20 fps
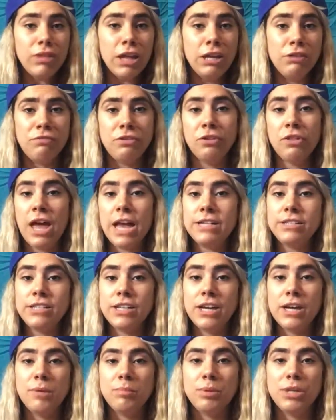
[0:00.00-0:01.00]
if you liked
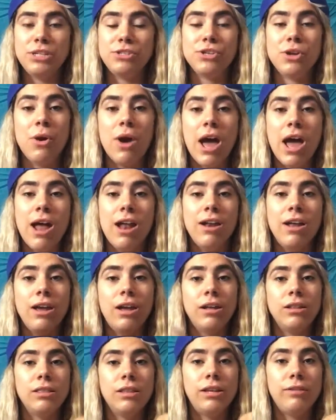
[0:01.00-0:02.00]
it, please go ahead
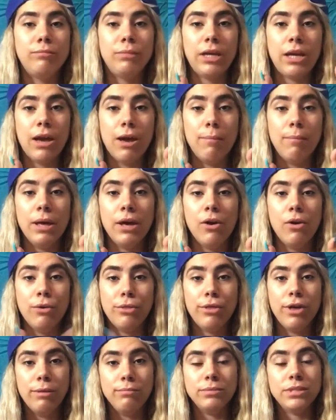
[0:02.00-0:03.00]
and leave me a big old
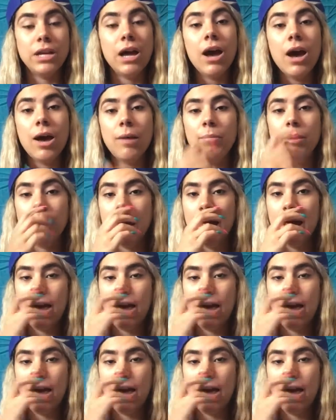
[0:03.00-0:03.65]
thumbs up